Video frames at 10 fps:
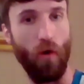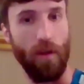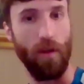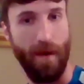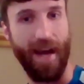
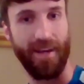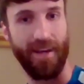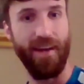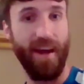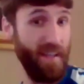putting them back,
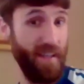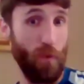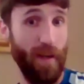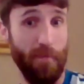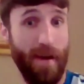and
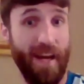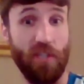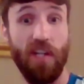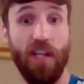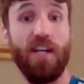he's winning the
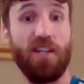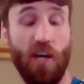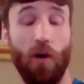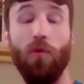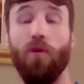match.
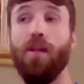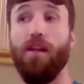So, yeah.